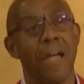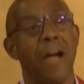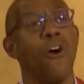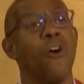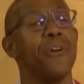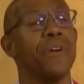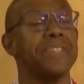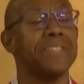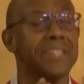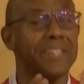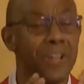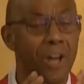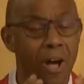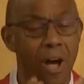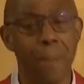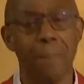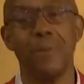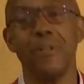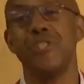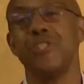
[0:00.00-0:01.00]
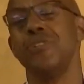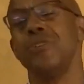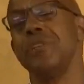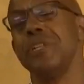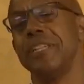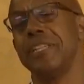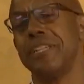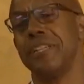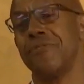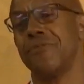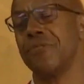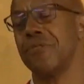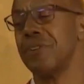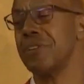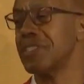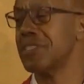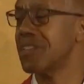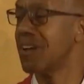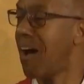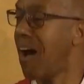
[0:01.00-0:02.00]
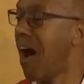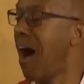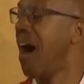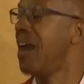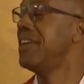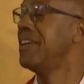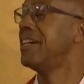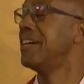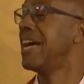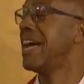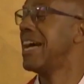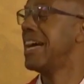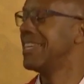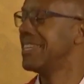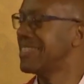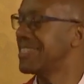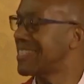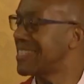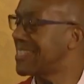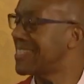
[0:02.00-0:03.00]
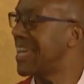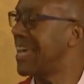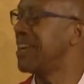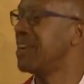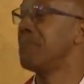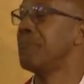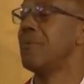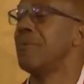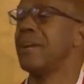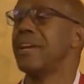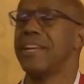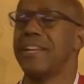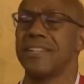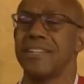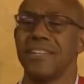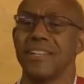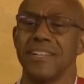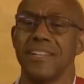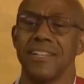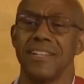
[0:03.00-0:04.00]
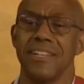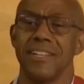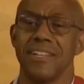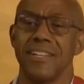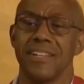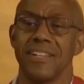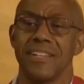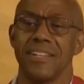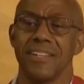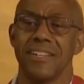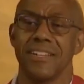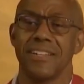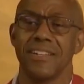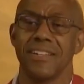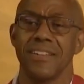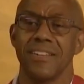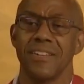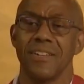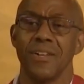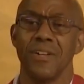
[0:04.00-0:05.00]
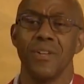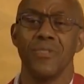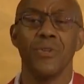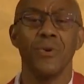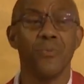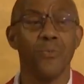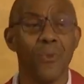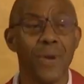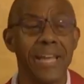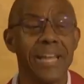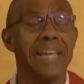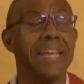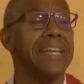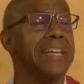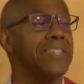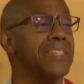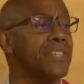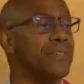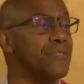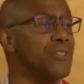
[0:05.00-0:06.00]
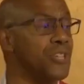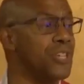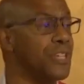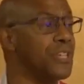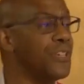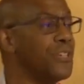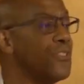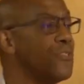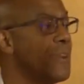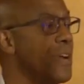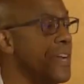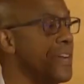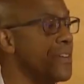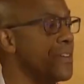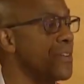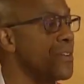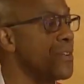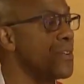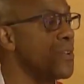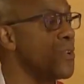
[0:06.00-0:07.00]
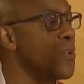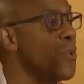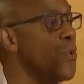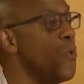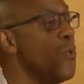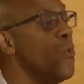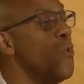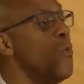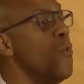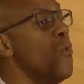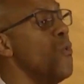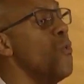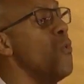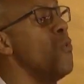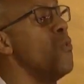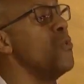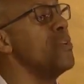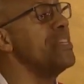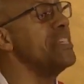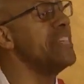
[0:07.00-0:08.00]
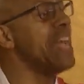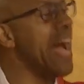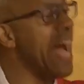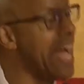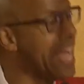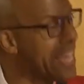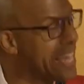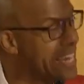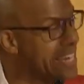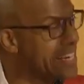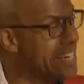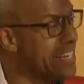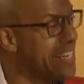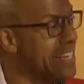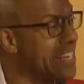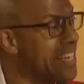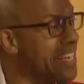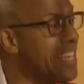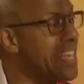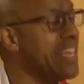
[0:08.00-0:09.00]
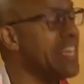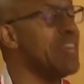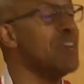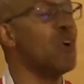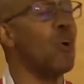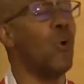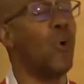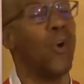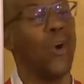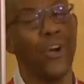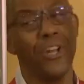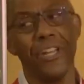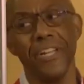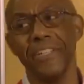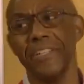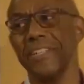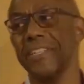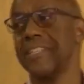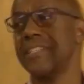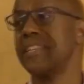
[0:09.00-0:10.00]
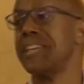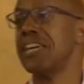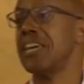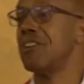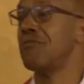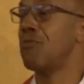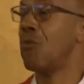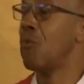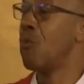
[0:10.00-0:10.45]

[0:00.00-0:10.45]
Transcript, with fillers: or it's an opportunity for us to honor and celebrate the weakness of children who died in order to save